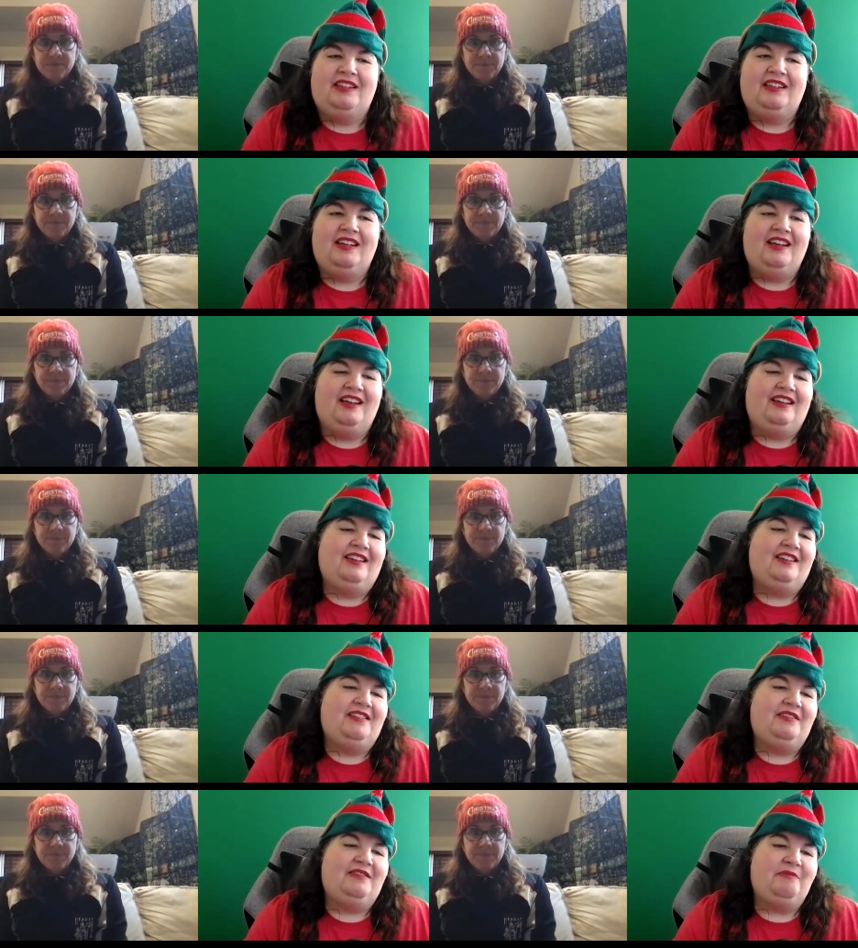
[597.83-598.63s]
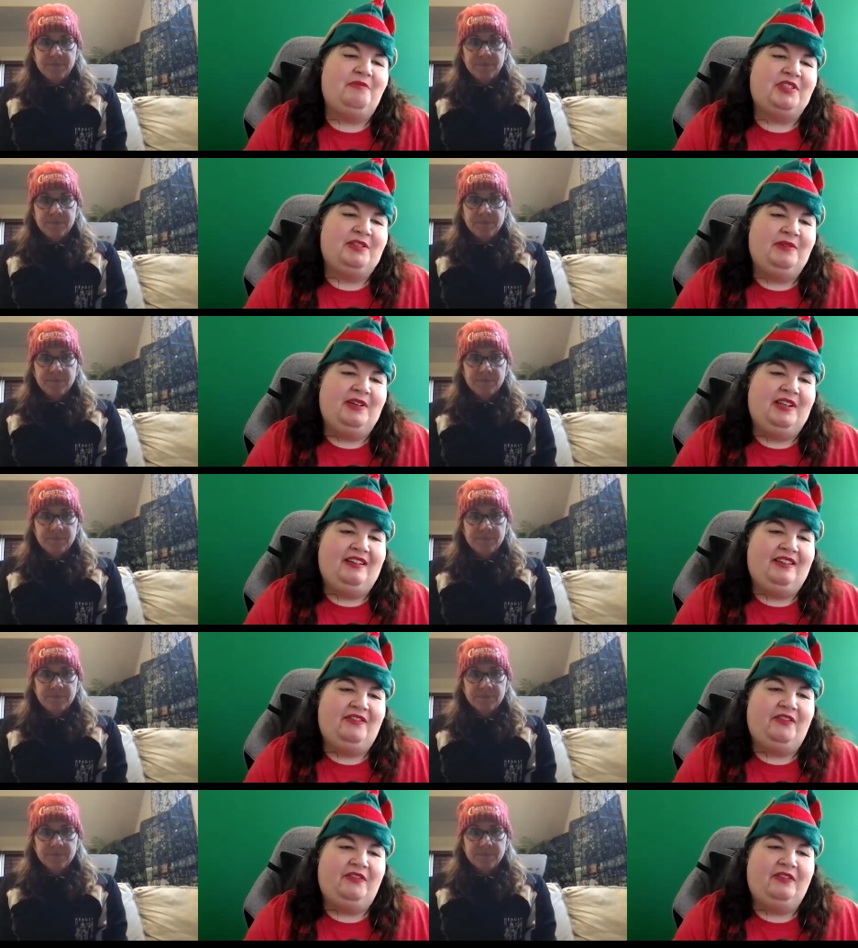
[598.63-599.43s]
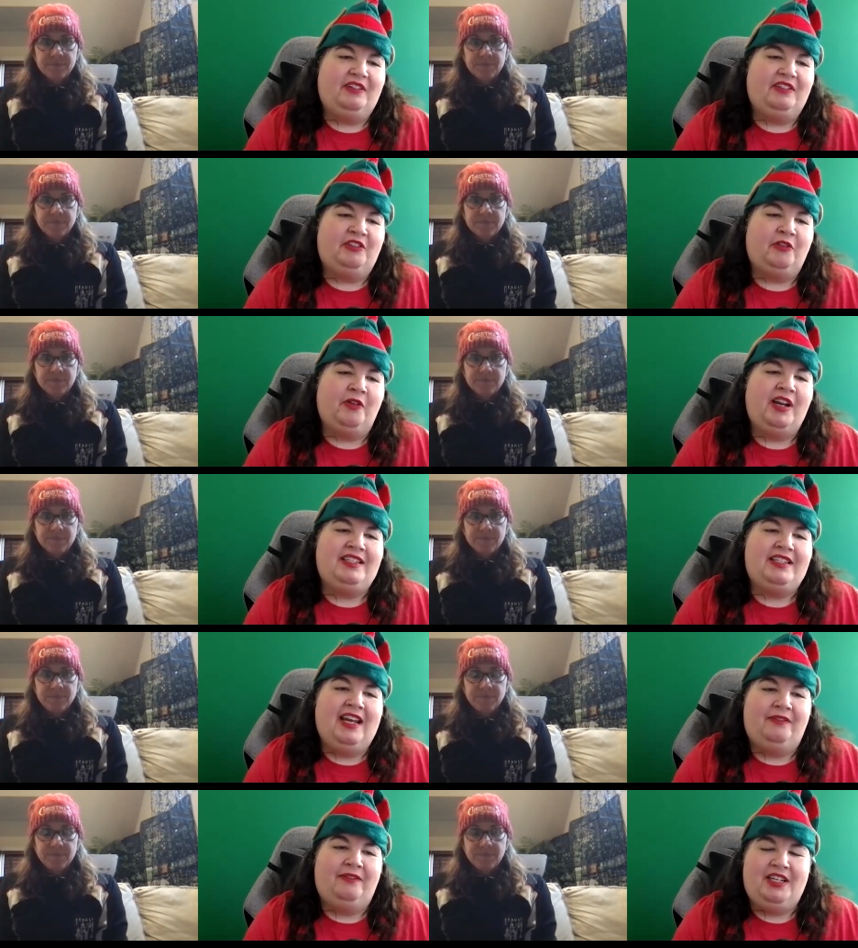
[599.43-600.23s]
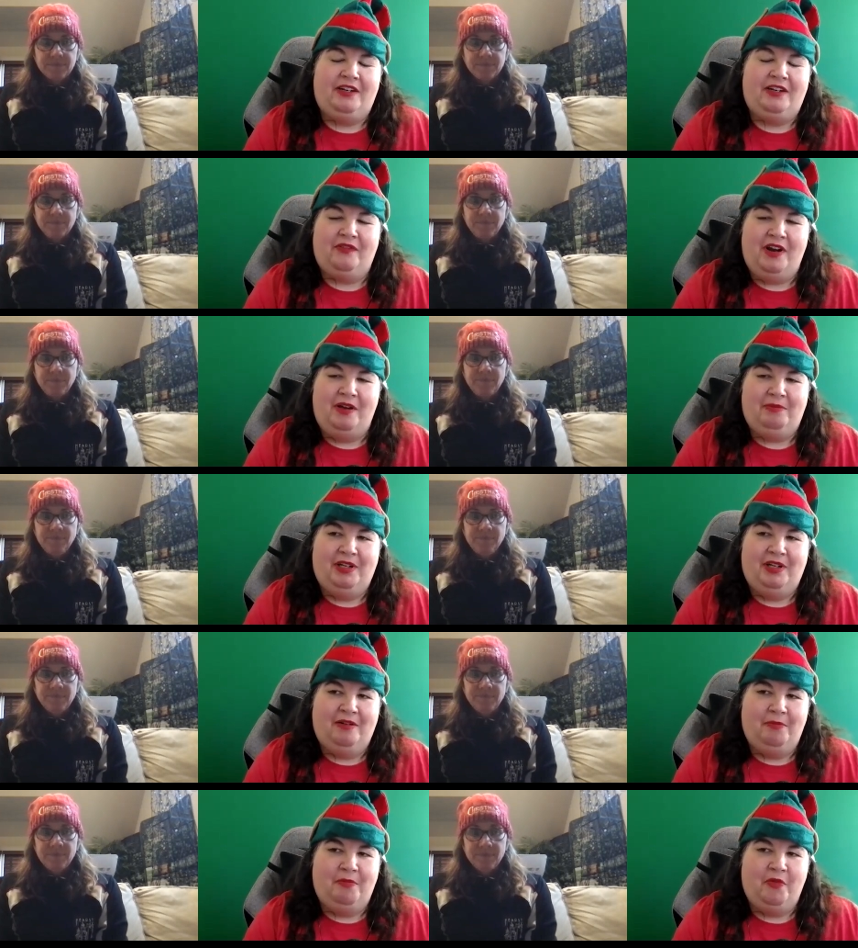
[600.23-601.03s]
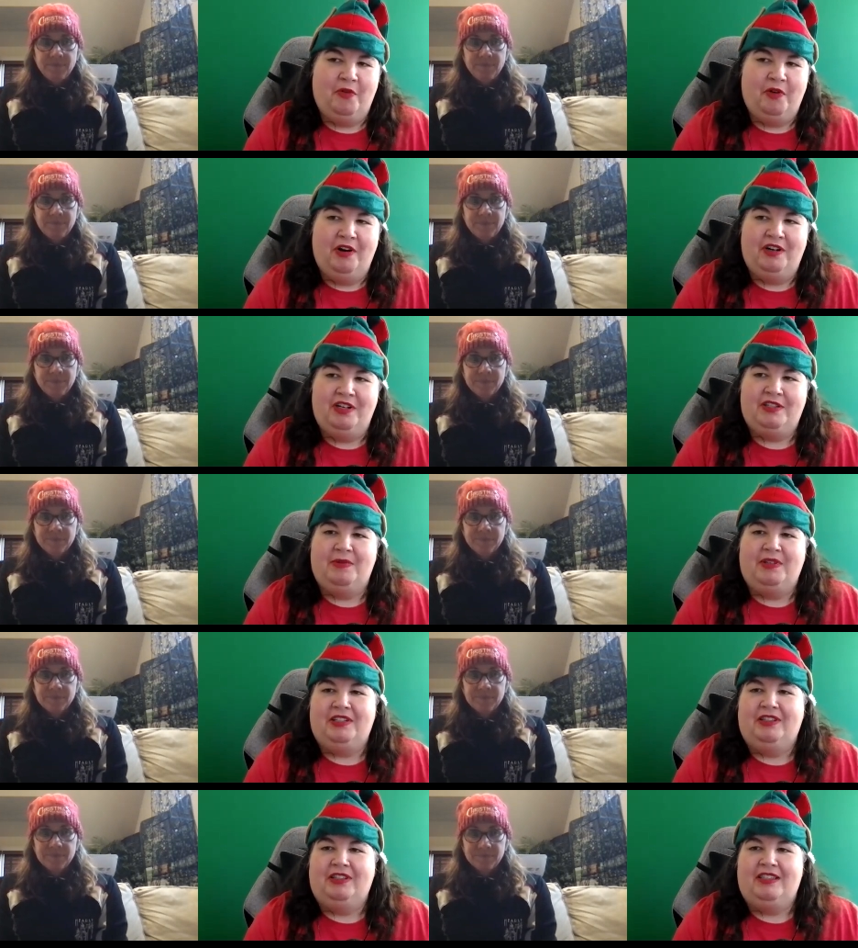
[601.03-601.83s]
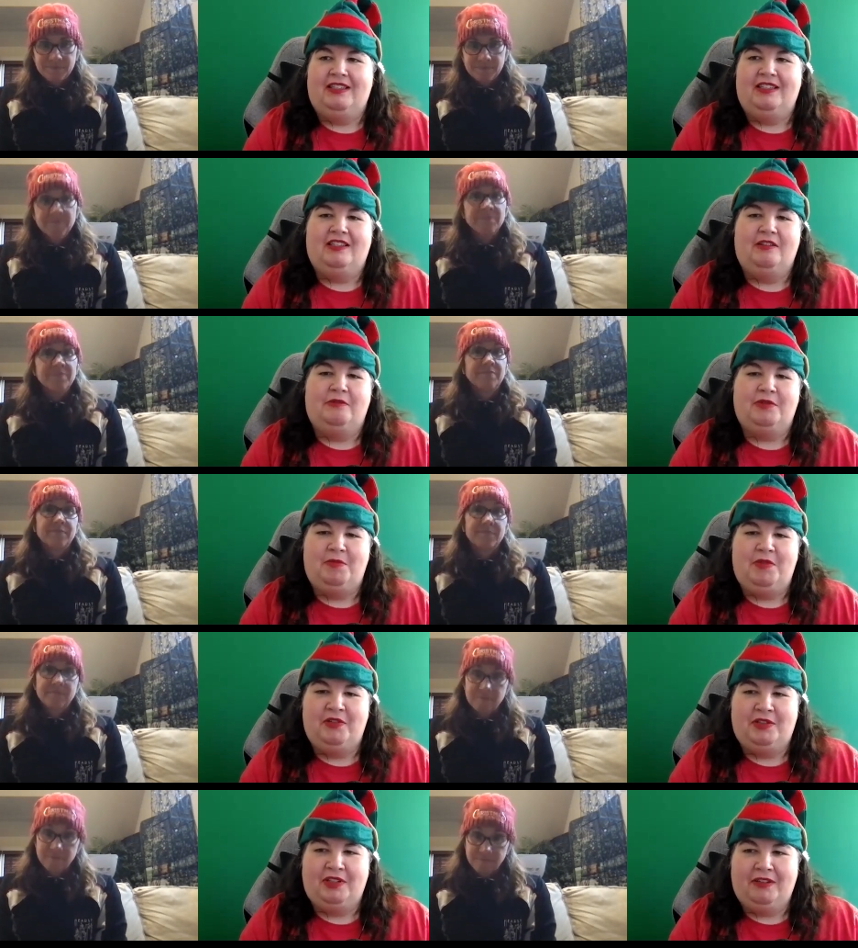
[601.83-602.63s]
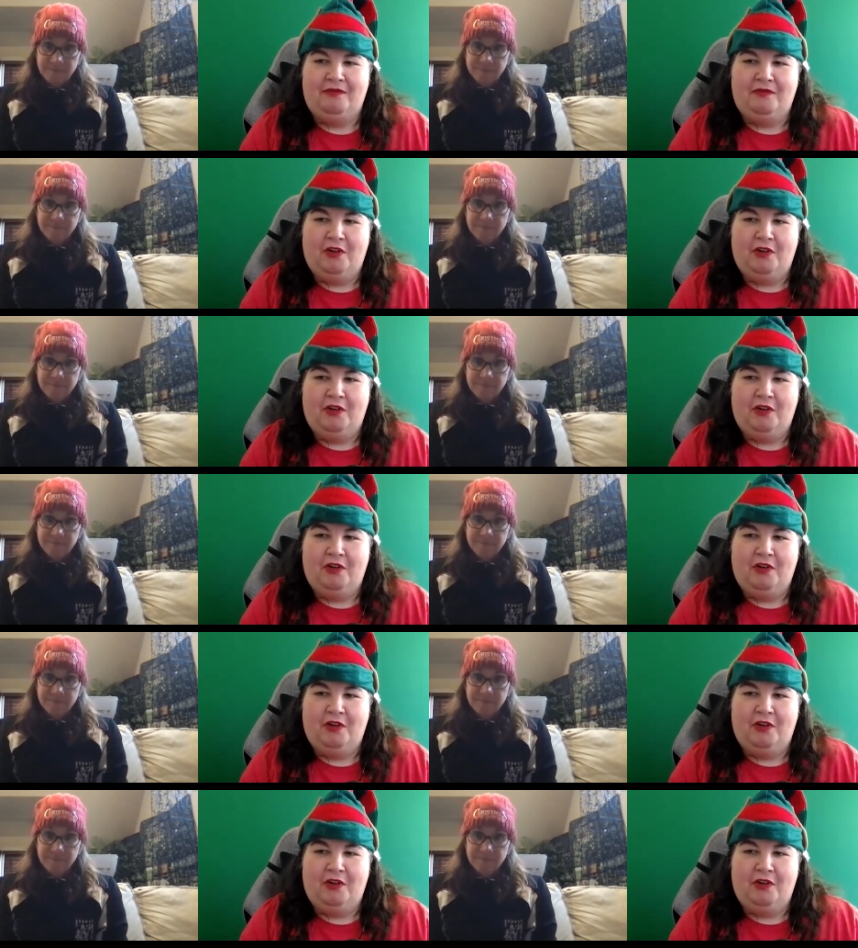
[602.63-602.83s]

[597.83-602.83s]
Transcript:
Speaker 1: Uh, must have been great to have Dia Frampton on board, especially since there was music mm-hmm.